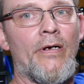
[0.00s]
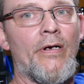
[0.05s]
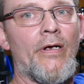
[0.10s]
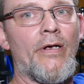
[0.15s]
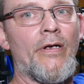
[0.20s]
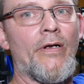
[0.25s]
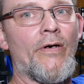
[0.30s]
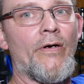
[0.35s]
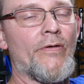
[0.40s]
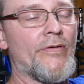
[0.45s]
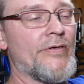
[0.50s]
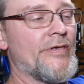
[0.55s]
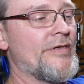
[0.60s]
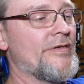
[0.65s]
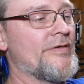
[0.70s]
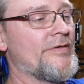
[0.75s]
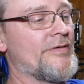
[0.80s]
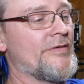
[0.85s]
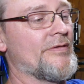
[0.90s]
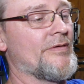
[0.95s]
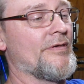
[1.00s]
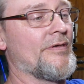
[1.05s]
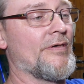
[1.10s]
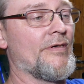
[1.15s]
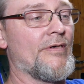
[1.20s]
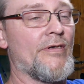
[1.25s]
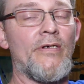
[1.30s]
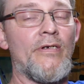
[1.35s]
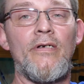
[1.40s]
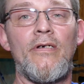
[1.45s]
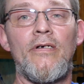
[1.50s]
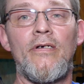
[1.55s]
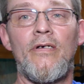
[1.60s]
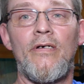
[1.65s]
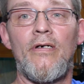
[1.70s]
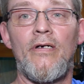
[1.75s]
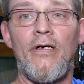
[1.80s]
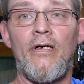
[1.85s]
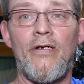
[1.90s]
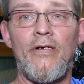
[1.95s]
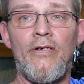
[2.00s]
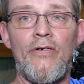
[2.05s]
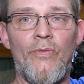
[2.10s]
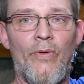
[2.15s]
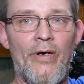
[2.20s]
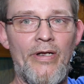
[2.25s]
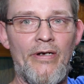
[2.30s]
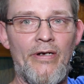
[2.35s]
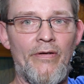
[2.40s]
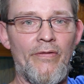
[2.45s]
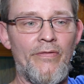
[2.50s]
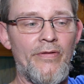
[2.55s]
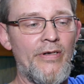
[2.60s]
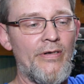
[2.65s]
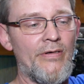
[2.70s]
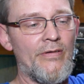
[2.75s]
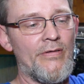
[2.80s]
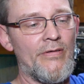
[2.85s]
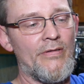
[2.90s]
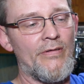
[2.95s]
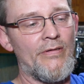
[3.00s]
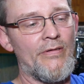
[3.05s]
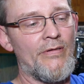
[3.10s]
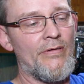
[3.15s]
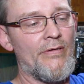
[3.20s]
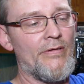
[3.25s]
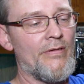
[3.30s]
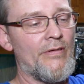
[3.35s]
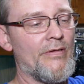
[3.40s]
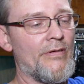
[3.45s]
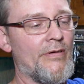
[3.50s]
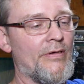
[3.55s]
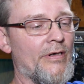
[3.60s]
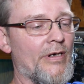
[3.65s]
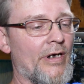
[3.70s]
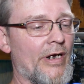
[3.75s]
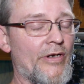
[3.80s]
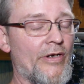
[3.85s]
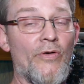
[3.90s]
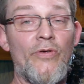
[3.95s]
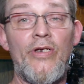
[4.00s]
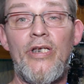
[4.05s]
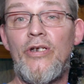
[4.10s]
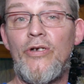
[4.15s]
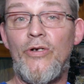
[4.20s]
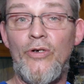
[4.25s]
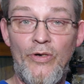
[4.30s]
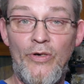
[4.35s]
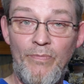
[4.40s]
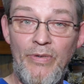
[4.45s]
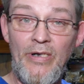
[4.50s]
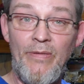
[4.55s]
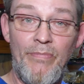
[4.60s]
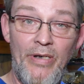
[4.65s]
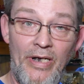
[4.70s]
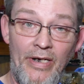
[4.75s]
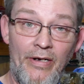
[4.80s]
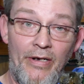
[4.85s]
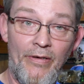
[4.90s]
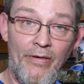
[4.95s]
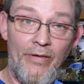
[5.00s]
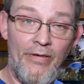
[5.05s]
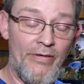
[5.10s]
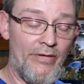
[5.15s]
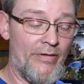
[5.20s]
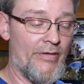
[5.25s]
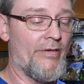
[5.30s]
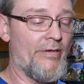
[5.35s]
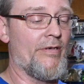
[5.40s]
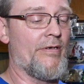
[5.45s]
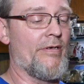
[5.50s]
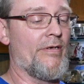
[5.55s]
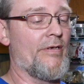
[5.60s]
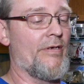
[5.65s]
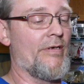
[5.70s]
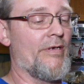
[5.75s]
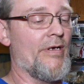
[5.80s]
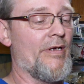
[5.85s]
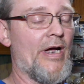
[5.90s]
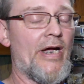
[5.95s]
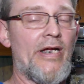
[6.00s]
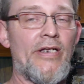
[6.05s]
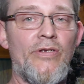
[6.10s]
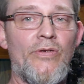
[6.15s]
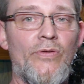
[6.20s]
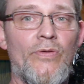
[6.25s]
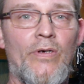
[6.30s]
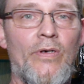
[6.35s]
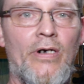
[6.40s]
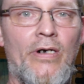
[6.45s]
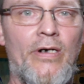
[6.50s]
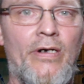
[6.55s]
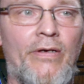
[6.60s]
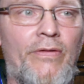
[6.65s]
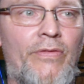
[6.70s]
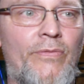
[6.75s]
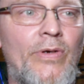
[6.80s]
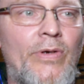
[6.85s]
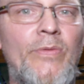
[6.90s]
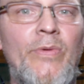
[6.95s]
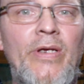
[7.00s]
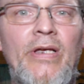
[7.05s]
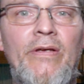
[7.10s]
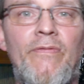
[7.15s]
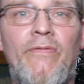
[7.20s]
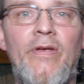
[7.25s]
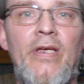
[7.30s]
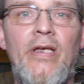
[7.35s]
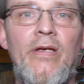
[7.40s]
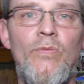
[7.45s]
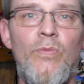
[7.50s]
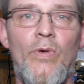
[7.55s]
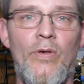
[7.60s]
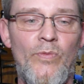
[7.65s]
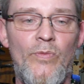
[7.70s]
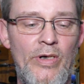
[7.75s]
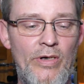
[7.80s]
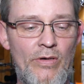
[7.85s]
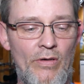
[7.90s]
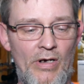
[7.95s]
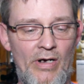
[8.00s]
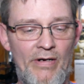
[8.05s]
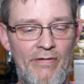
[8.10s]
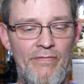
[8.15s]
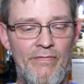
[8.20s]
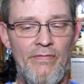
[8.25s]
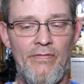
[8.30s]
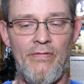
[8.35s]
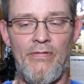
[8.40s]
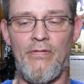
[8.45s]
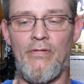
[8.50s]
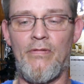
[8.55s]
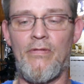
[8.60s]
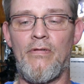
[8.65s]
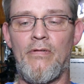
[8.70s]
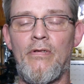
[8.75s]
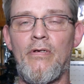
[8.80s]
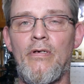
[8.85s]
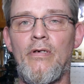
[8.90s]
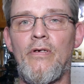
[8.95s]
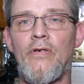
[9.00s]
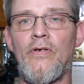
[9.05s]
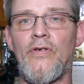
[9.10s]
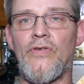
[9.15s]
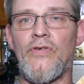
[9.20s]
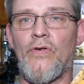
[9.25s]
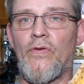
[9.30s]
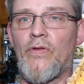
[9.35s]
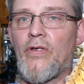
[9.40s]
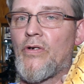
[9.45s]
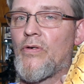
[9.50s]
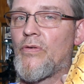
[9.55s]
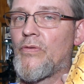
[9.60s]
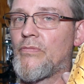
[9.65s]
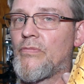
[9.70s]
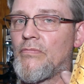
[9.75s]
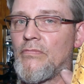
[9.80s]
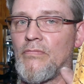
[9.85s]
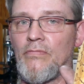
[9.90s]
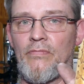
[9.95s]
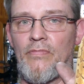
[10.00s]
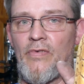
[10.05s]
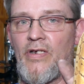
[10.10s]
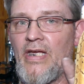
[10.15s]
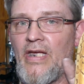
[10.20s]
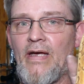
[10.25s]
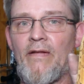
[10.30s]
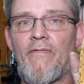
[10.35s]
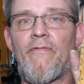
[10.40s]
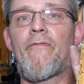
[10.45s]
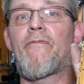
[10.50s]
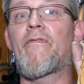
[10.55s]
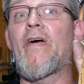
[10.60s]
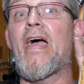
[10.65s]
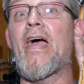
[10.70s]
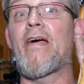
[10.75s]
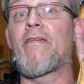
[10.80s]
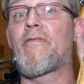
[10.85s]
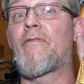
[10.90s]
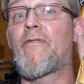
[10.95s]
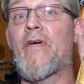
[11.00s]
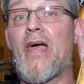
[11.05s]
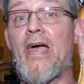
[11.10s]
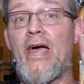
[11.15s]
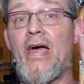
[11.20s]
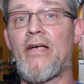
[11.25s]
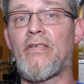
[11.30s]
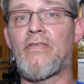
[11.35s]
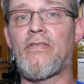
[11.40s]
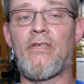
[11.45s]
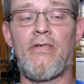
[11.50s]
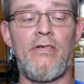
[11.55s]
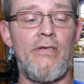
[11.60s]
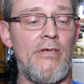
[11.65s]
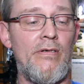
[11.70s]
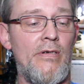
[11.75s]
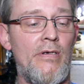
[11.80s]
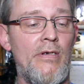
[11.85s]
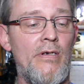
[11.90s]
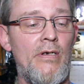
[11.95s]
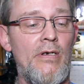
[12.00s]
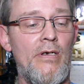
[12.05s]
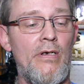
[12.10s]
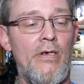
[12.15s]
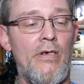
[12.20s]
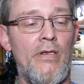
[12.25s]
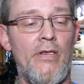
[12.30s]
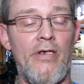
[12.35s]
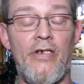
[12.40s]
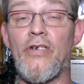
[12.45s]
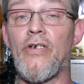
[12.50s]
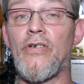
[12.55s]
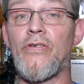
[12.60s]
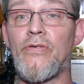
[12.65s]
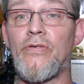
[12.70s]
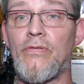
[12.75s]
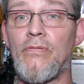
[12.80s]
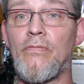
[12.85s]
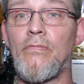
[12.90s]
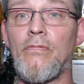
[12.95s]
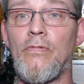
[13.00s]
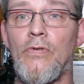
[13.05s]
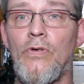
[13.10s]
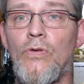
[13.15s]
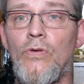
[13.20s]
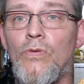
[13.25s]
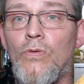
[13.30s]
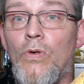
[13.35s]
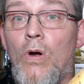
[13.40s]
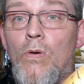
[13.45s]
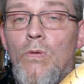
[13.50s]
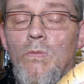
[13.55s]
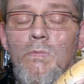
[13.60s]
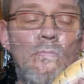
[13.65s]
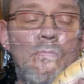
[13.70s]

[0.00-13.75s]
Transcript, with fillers: You know, he's quite healthy. I know he could be bigger. I do a three-week feed, one week off, so they don't get fat fast. They just grow.